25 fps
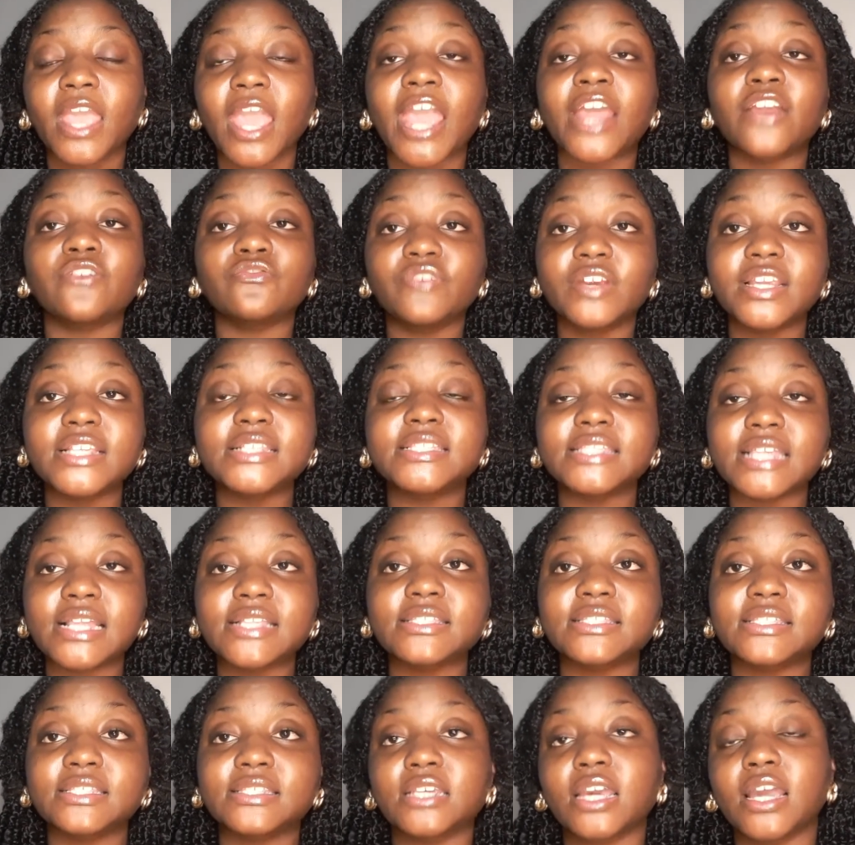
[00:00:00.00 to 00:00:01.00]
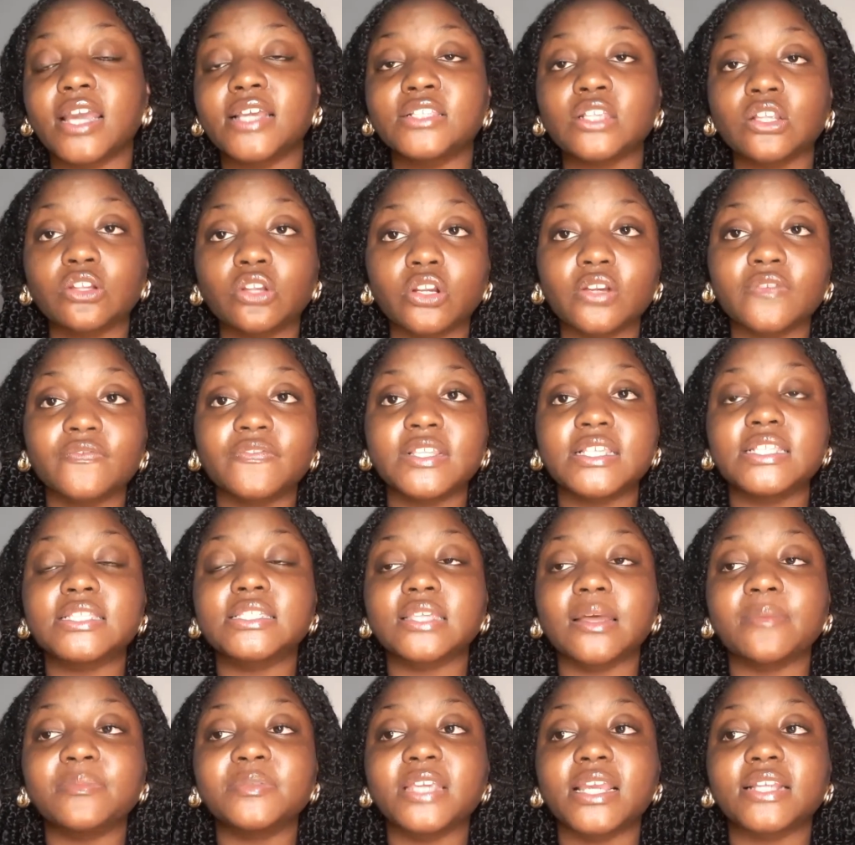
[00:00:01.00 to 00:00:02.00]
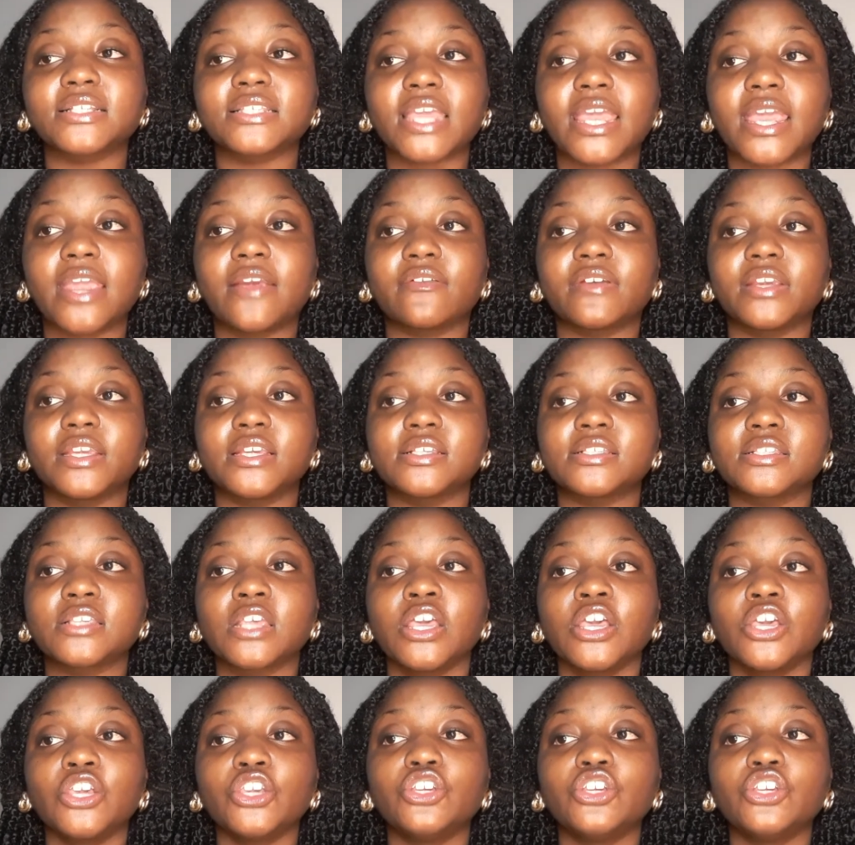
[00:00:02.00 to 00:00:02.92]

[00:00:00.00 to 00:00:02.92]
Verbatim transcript: and resensitize a lot of these subject areas,